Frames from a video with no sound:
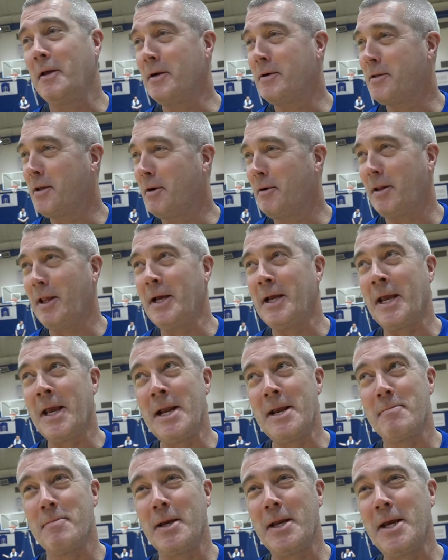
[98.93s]
They're like
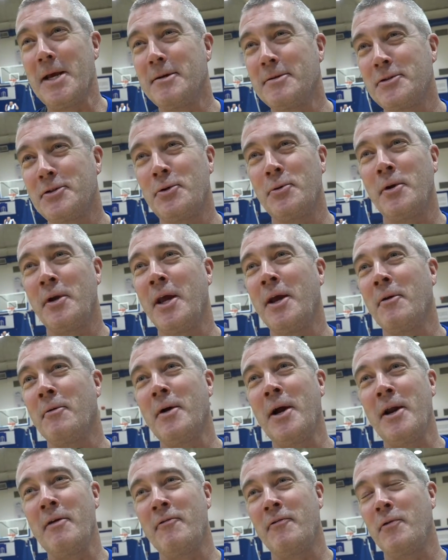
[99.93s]
anybody else you would get
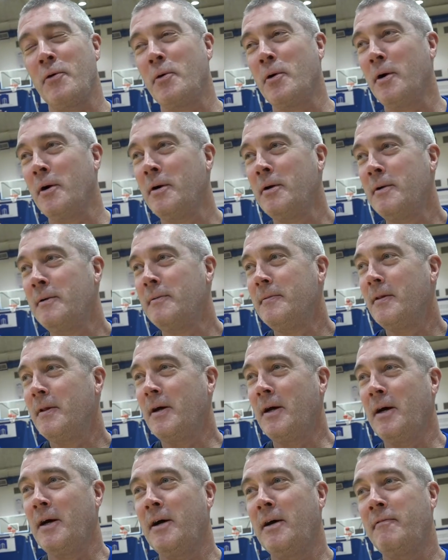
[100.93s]
ready for.
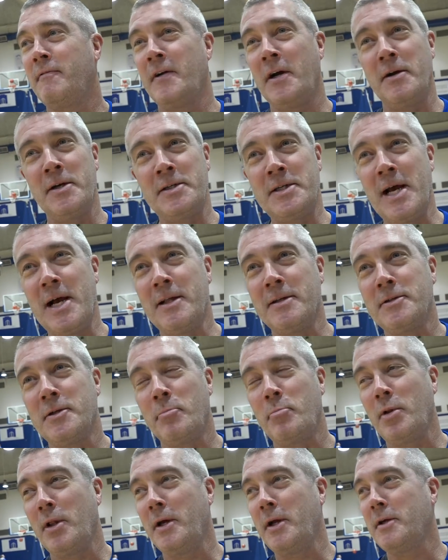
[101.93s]
Very
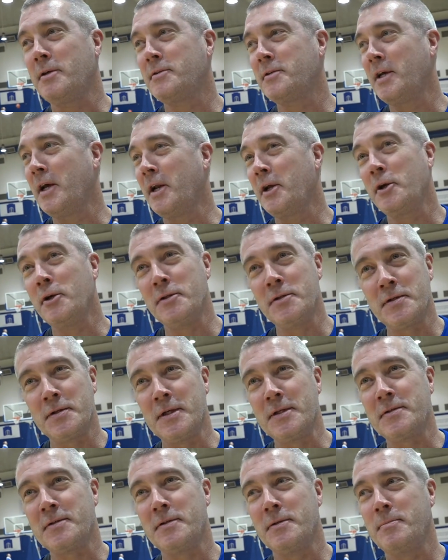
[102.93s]
talented players, got a good
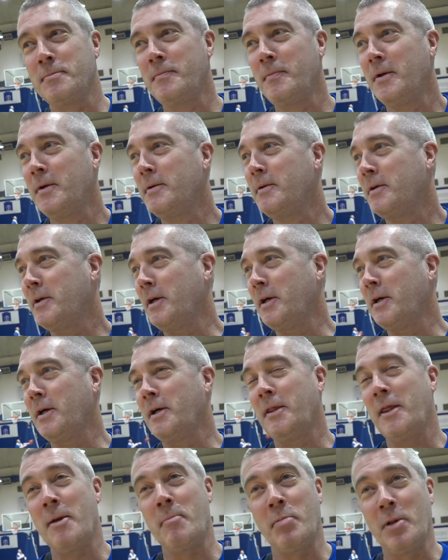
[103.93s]
system.
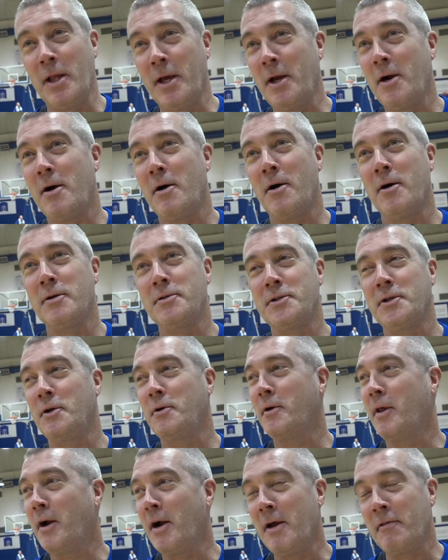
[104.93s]
They play hard, you
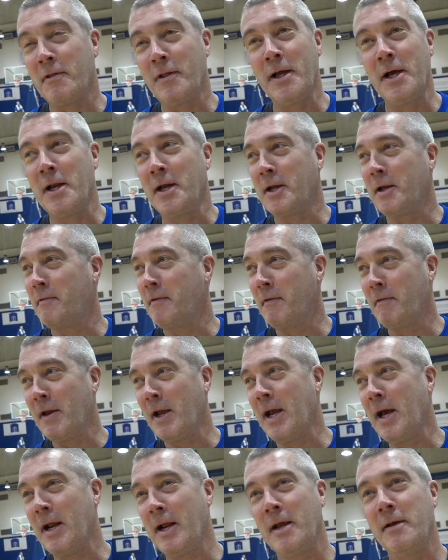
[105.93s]
know, they're athletic, and then they
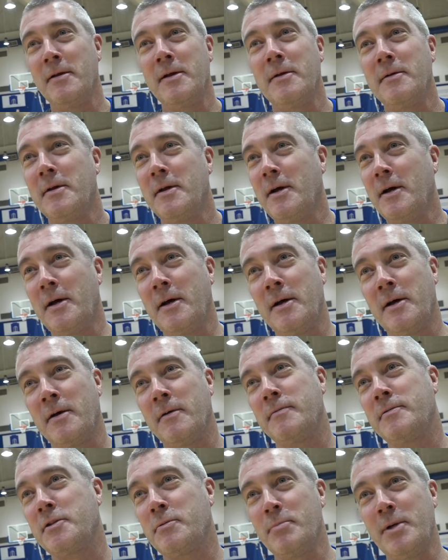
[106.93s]
got
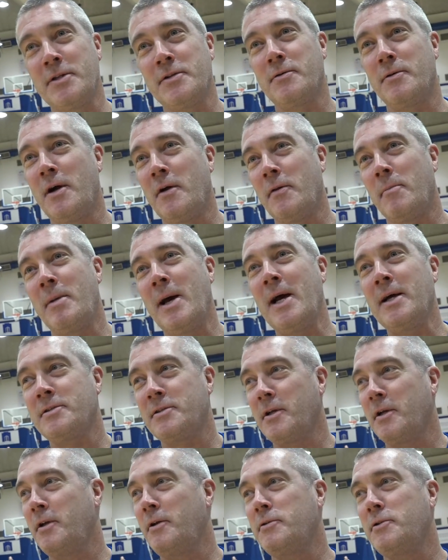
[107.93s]
Smits around the
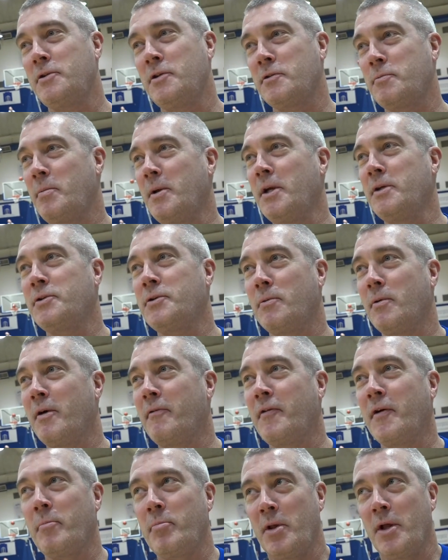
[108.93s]
basket, who's just been a
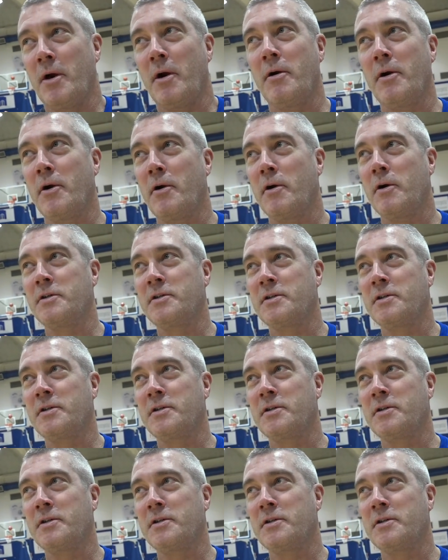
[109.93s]
terrific player and hurt